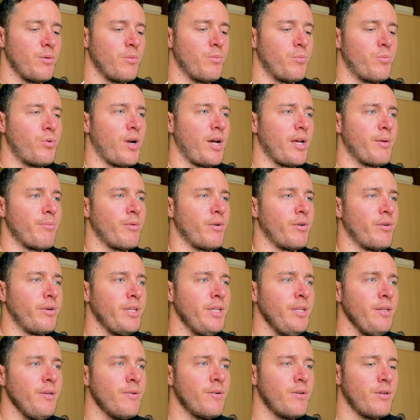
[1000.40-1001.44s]

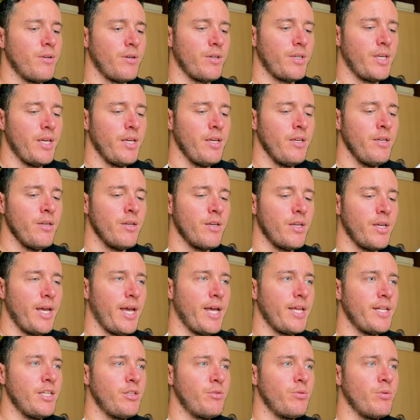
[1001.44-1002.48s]
primary, okay,
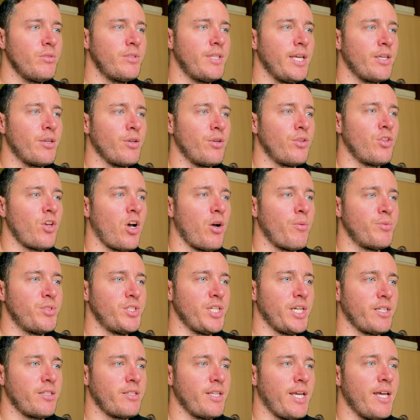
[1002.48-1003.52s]
and it will take an
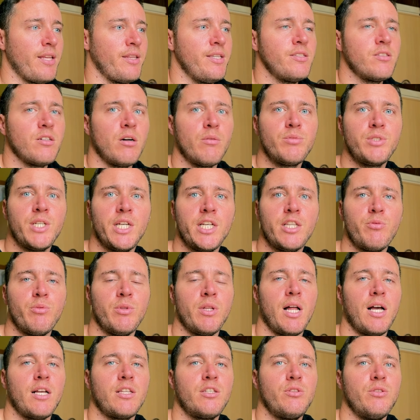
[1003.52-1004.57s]
object, and this object will
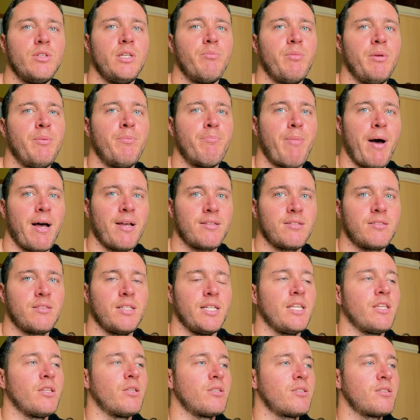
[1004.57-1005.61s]
actually be passed
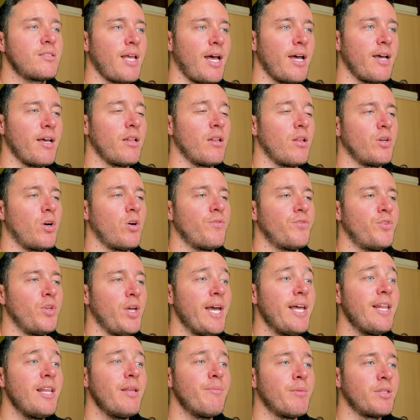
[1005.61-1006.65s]
in the style of
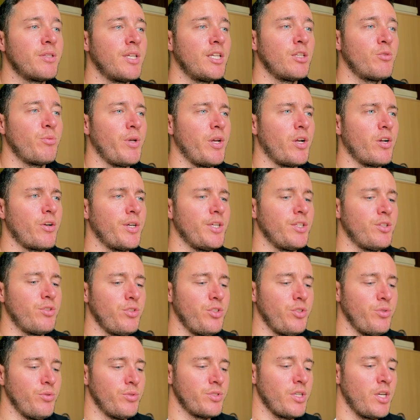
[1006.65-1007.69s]
the element that we are going to
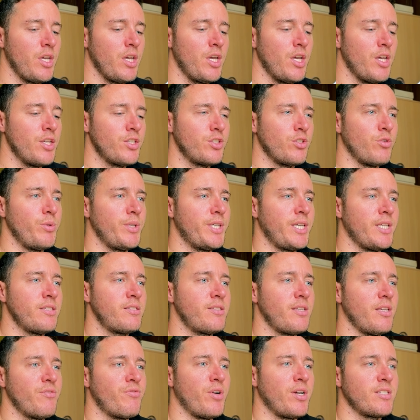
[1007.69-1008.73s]
use. So we can
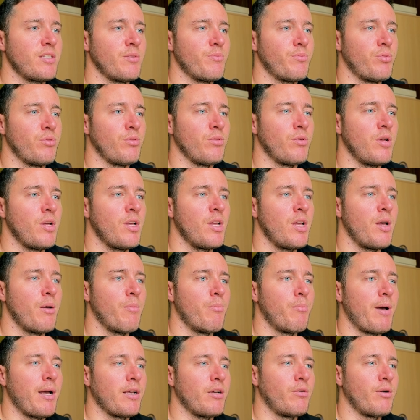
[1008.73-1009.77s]
say, for example,
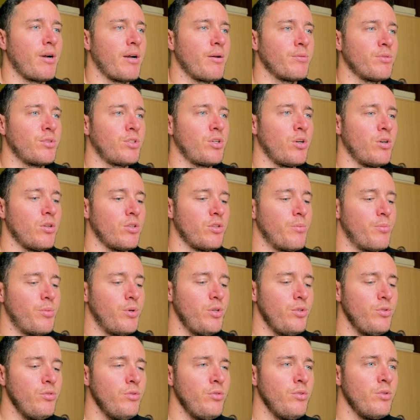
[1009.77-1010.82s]
background color
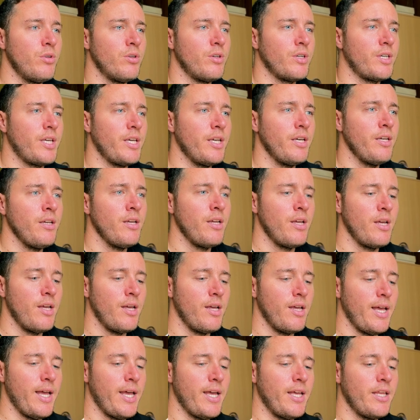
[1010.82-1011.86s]
blue, okay,
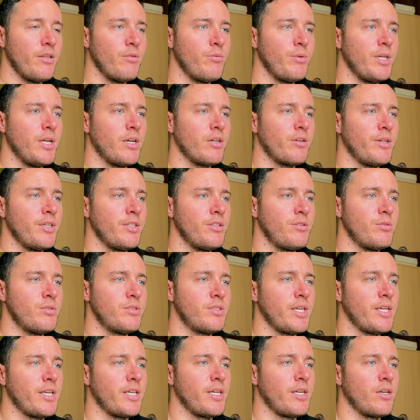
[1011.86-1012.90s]
and we are going to
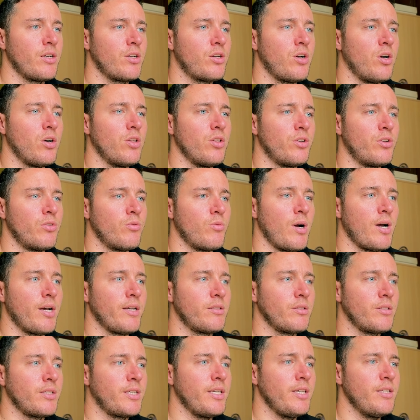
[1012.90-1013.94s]
say color
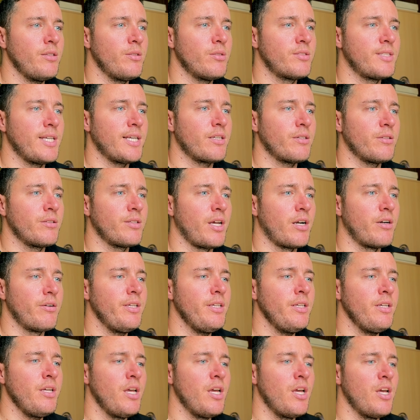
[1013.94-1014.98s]
white, okay. The
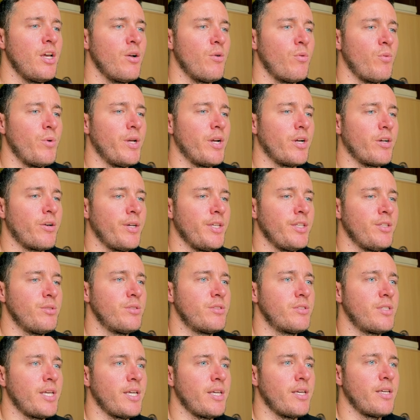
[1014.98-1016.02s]
secondary, we are going to
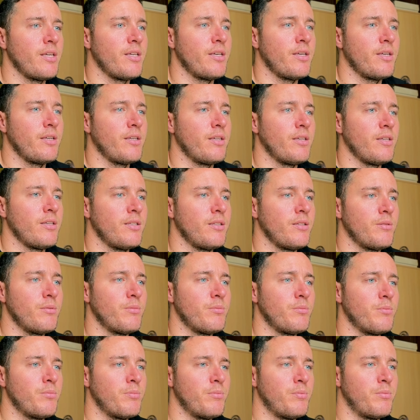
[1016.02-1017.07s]
say
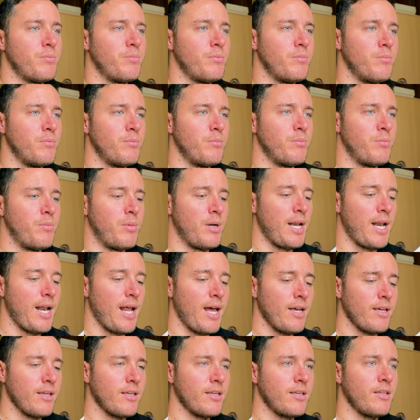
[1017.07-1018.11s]

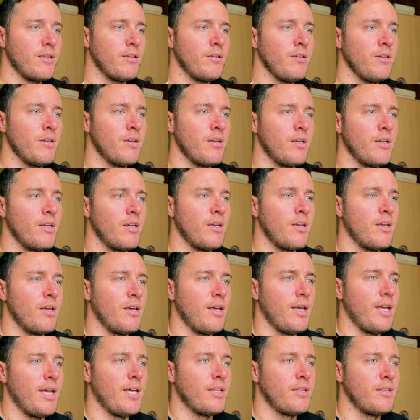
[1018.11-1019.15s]
black,
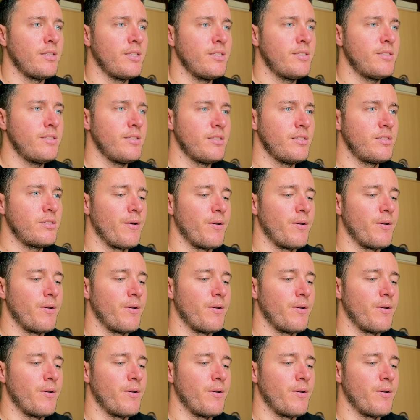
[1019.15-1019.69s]
and this is